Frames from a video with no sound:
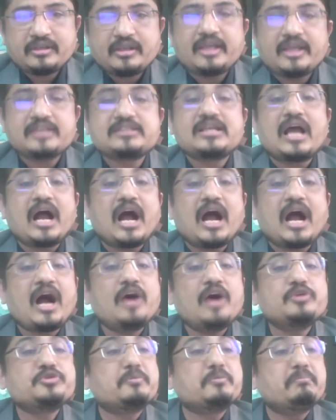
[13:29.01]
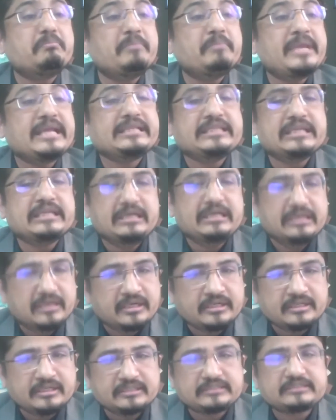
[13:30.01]
is how to make the
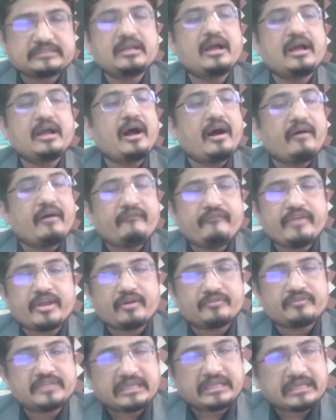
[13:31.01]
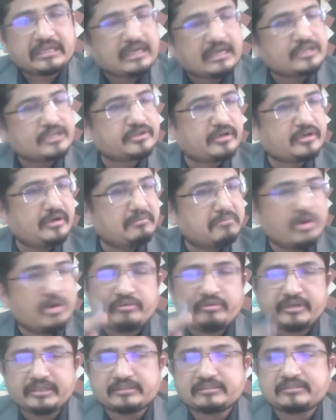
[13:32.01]
learners aware of the cultural
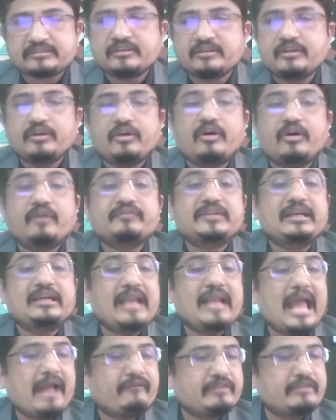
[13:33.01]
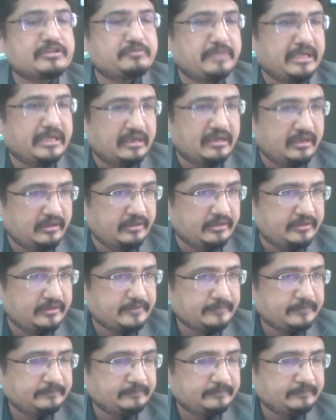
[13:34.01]
moorings of the language being learned.